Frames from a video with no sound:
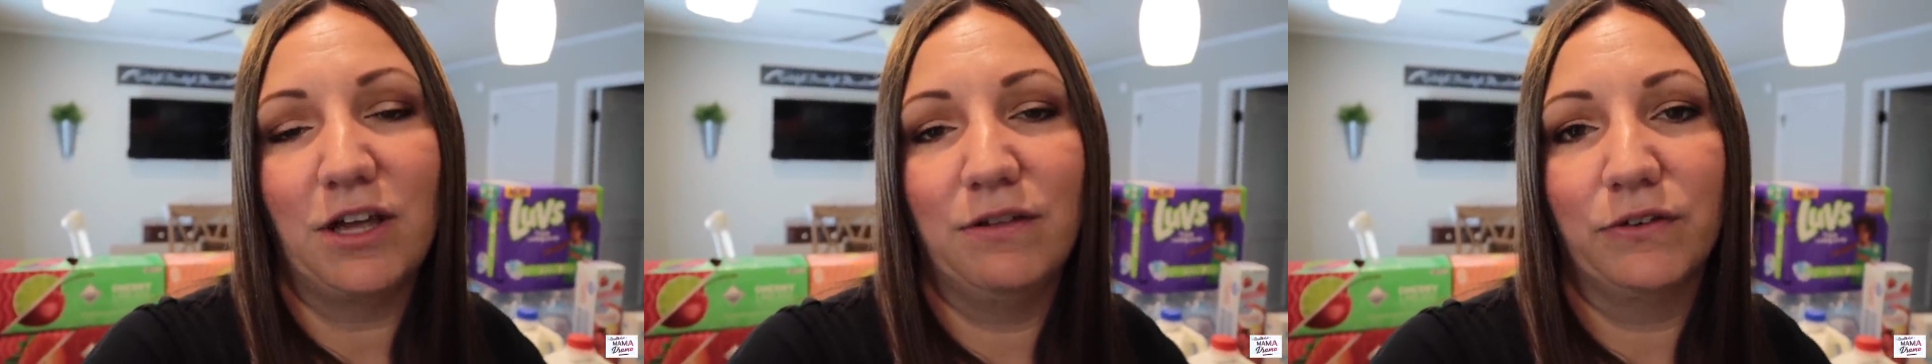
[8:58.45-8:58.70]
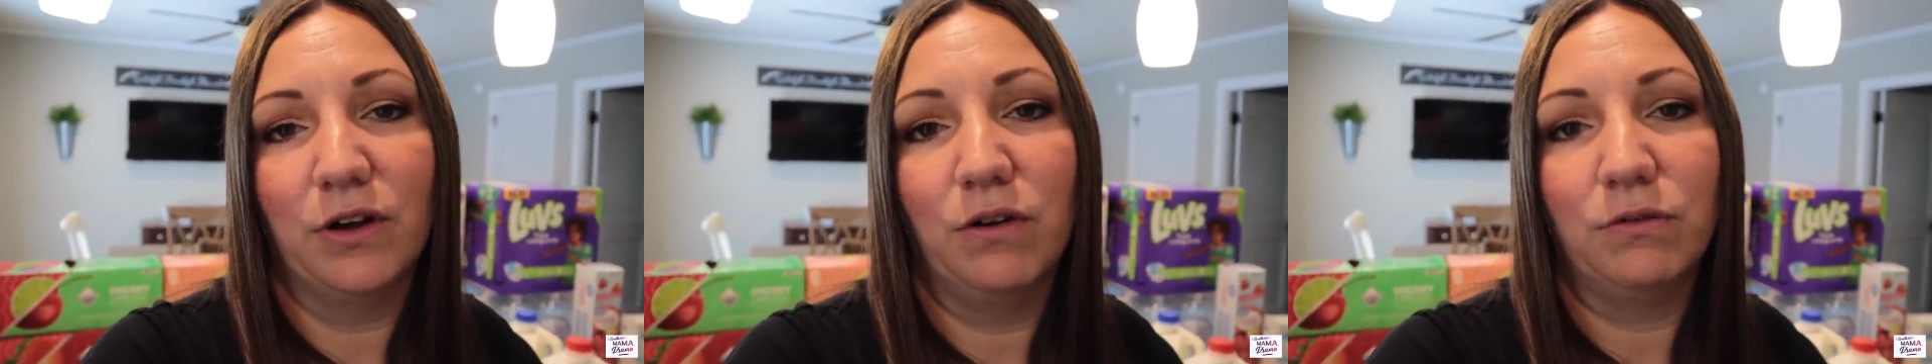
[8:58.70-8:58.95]

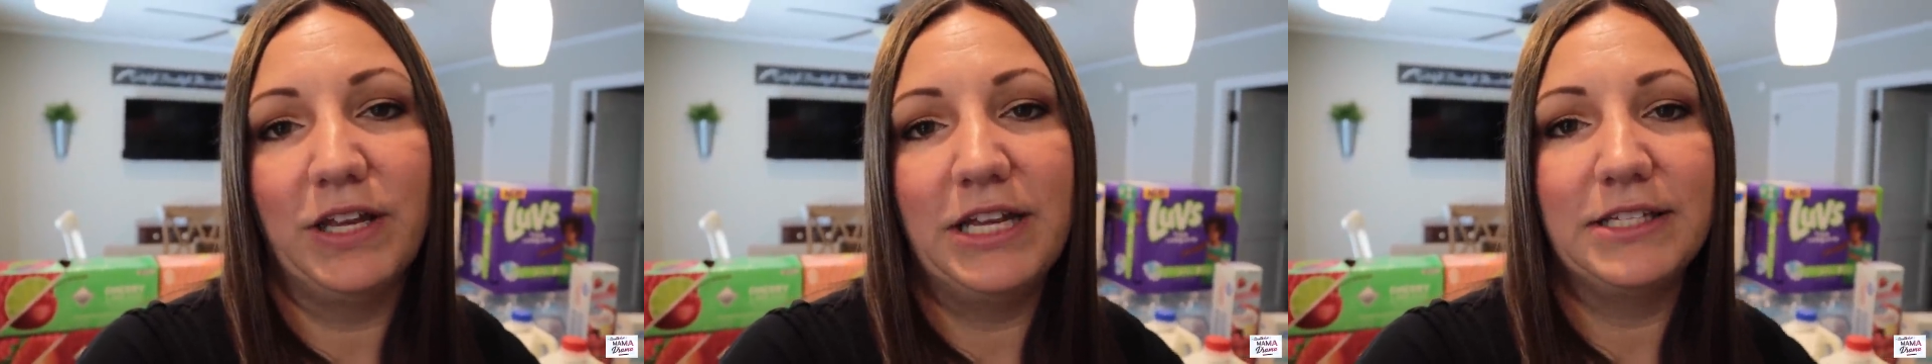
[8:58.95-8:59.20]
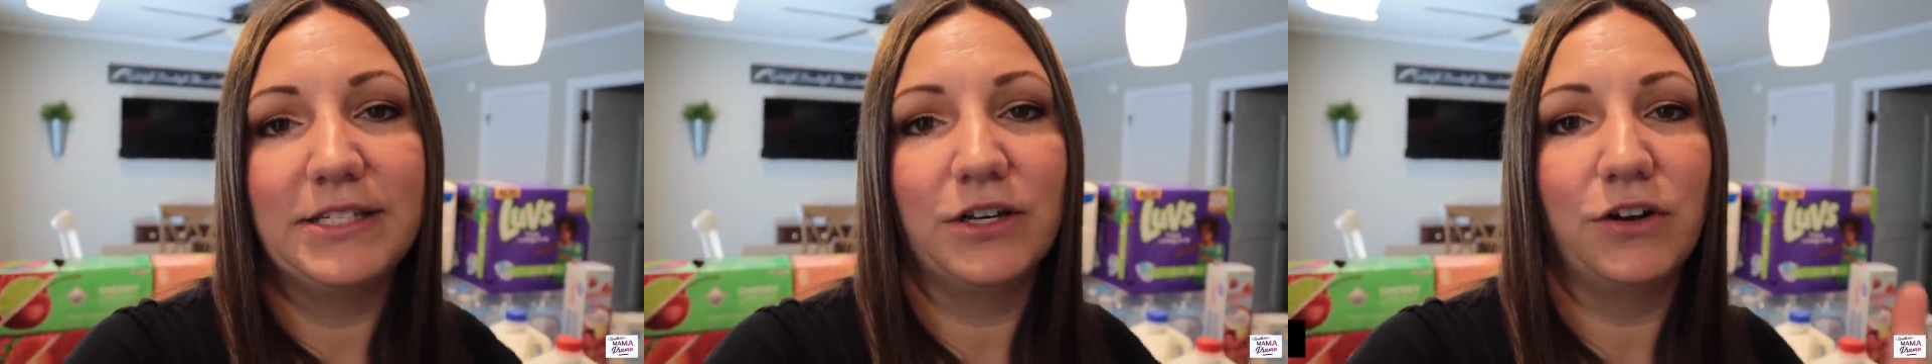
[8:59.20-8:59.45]
over on
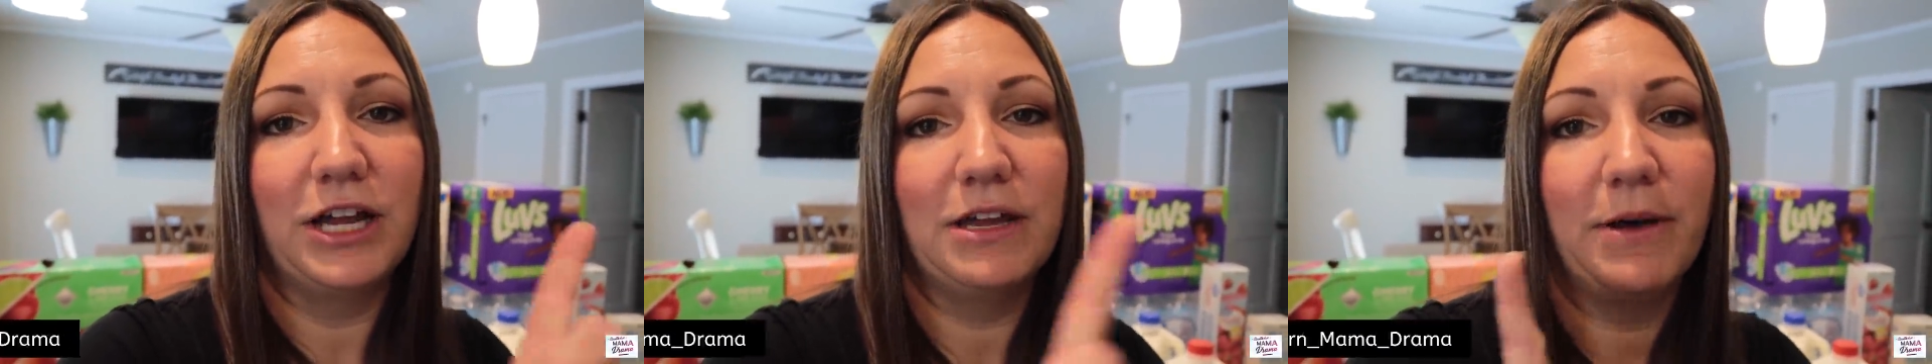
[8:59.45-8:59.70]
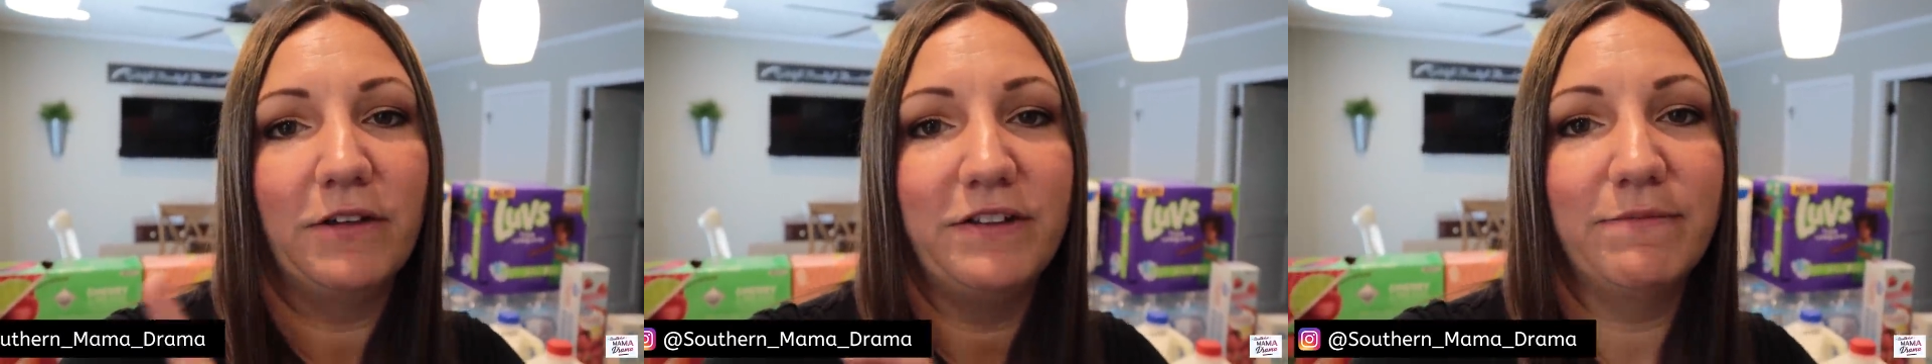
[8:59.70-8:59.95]

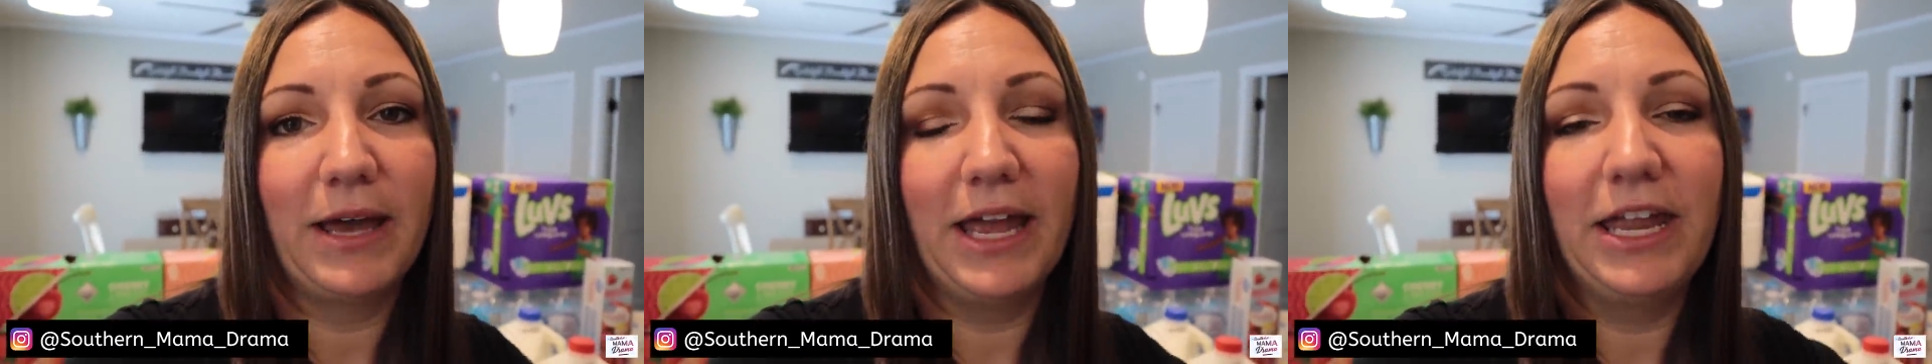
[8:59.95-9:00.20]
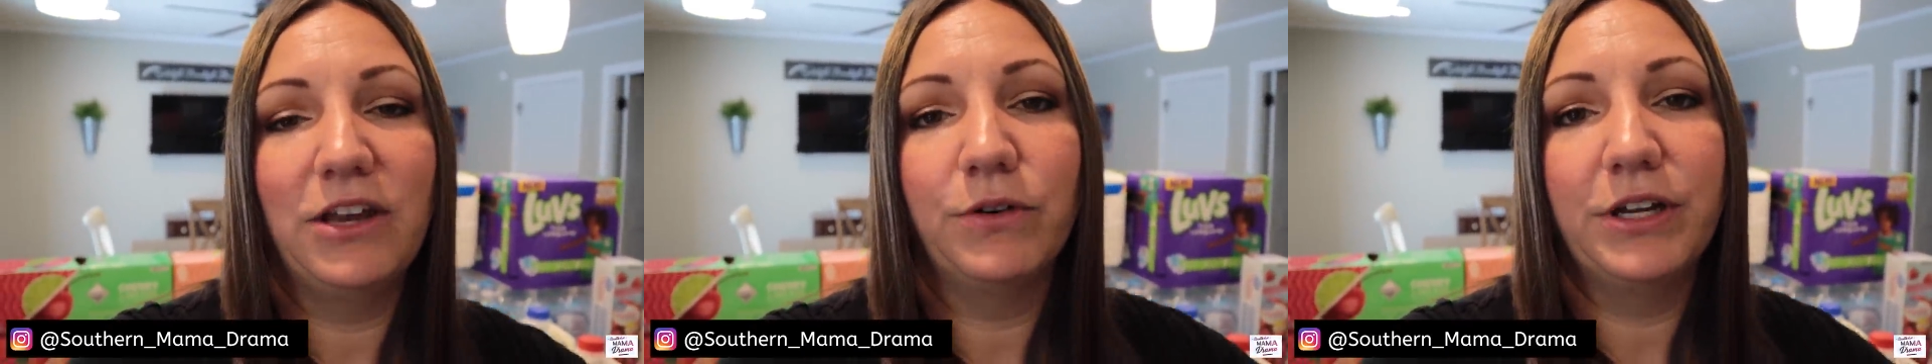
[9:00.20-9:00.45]
Instagram. I'll leave my
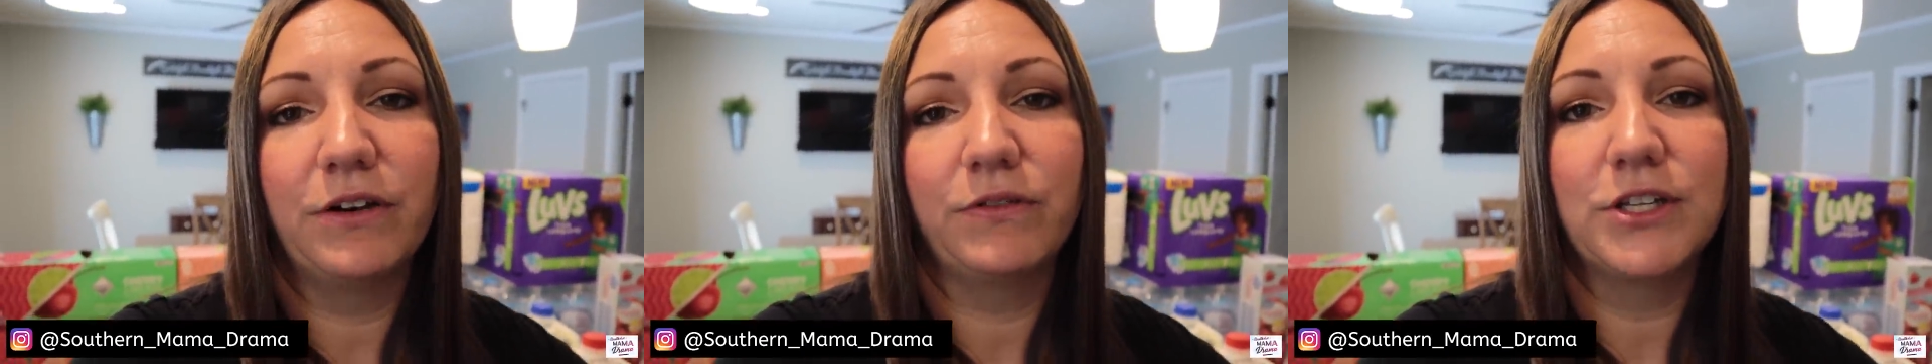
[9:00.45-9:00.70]
handle here